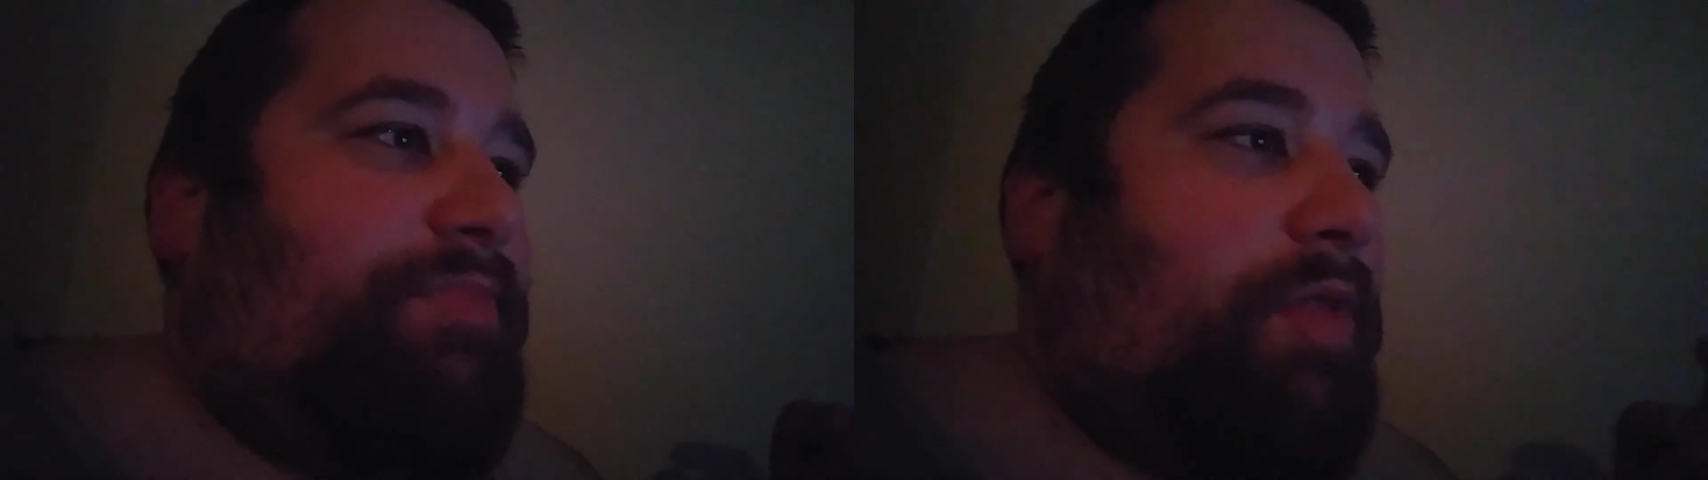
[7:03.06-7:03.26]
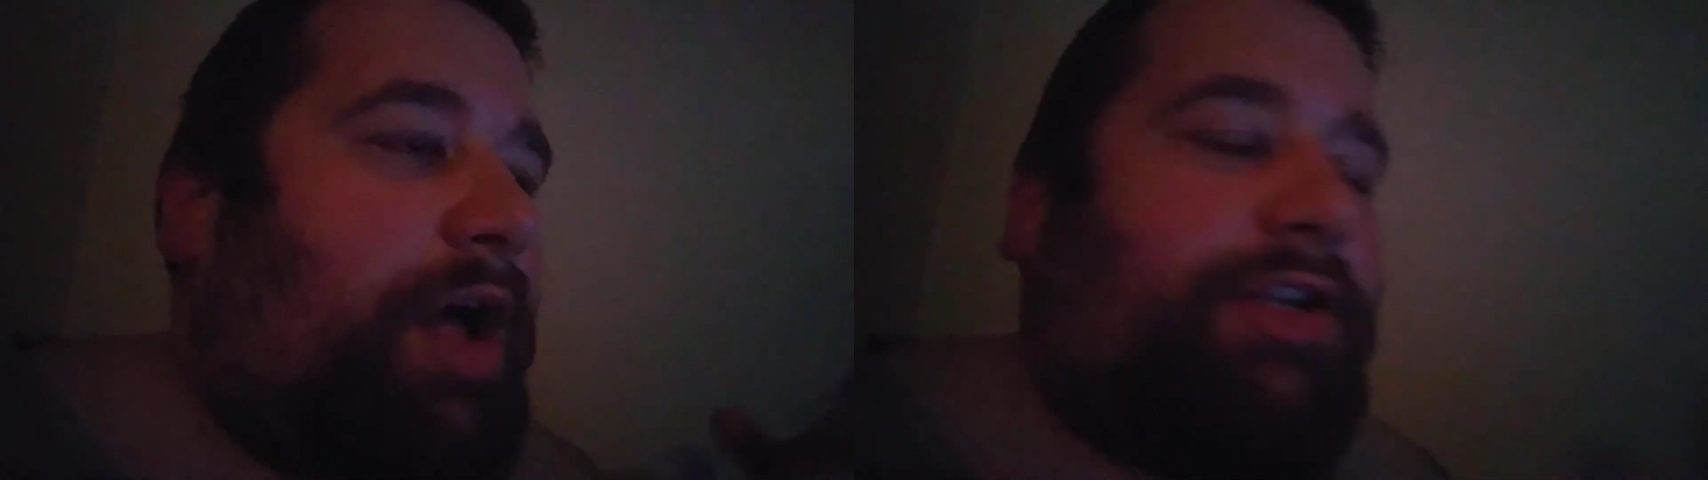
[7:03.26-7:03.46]

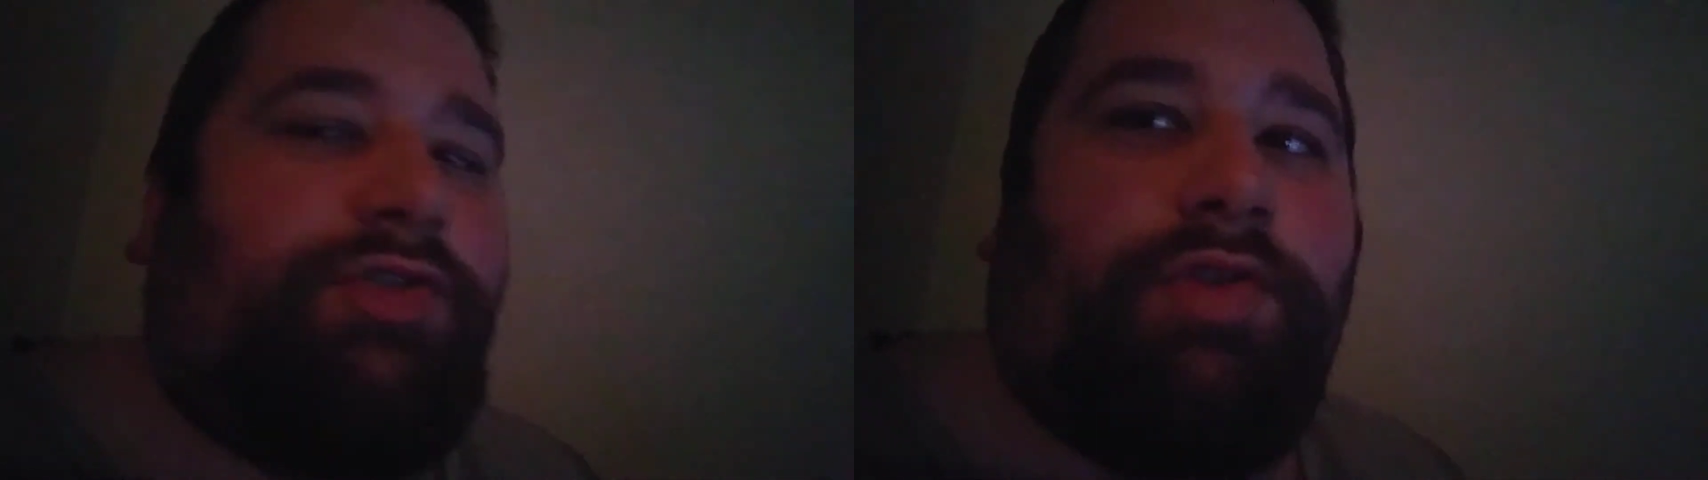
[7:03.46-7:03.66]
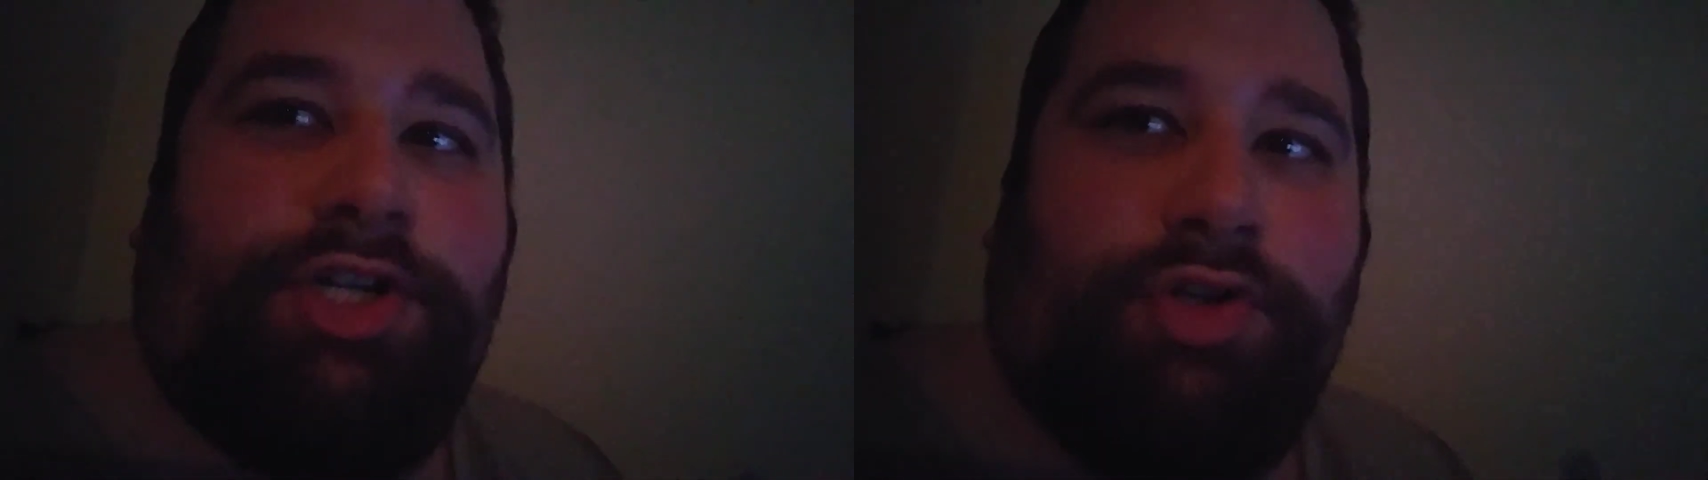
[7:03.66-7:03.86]
long
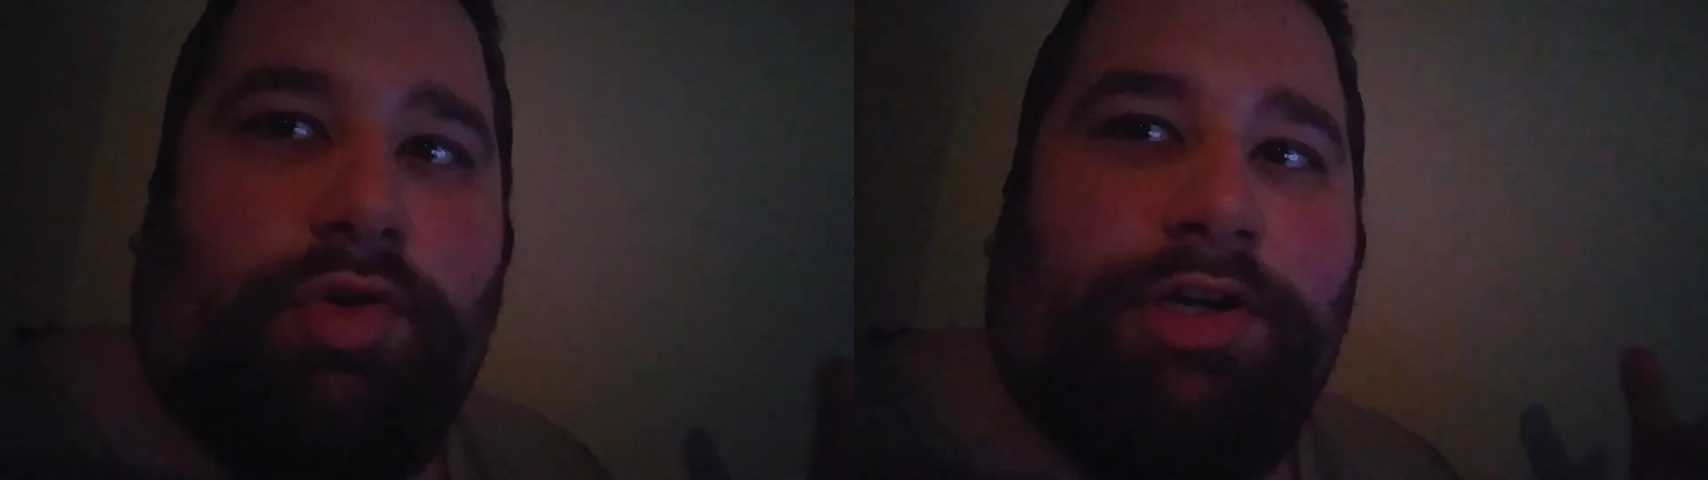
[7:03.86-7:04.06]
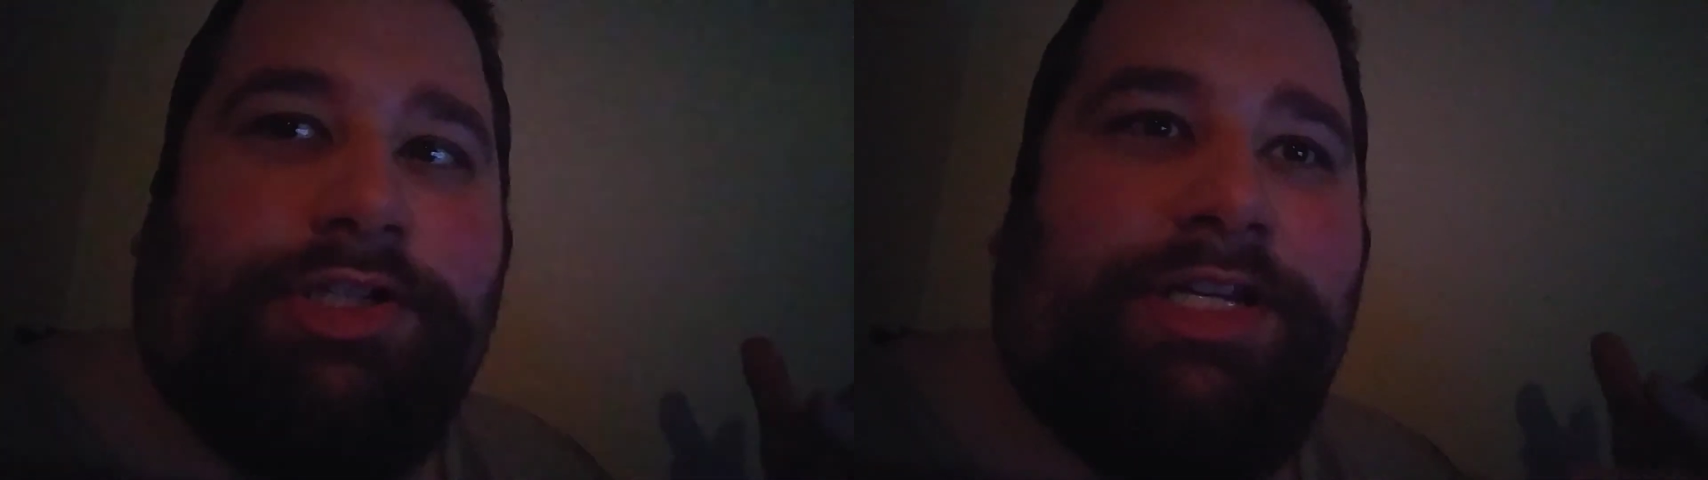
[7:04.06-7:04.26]
story
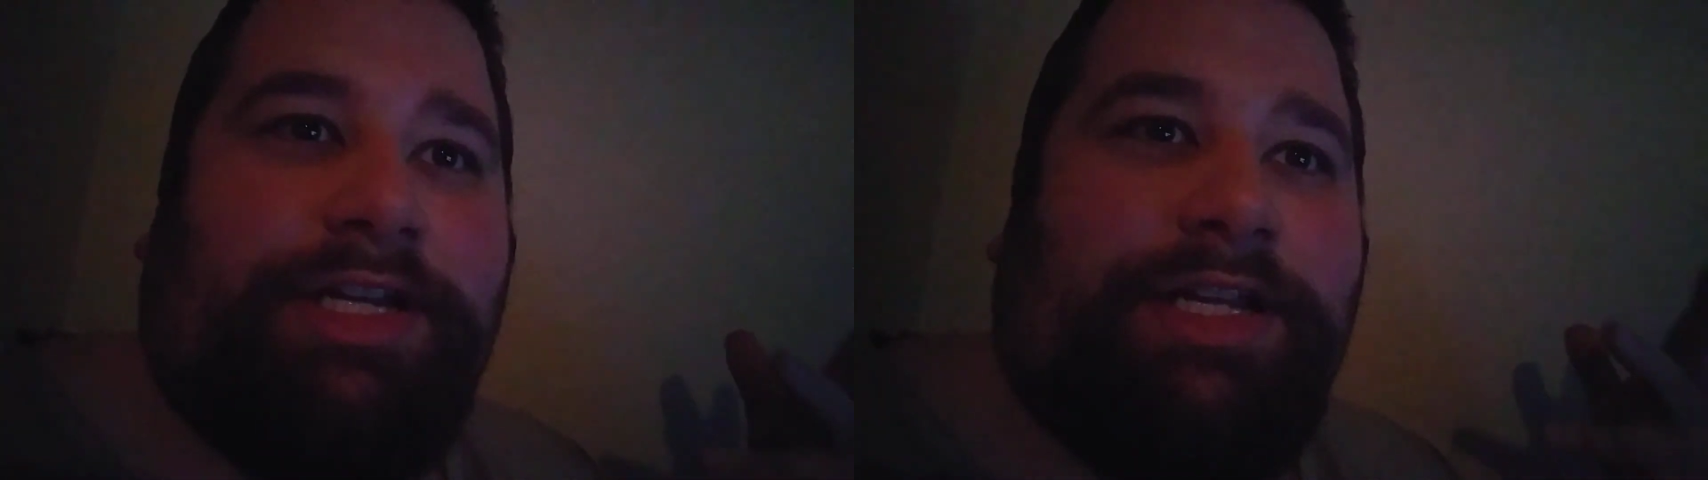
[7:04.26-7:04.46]
short,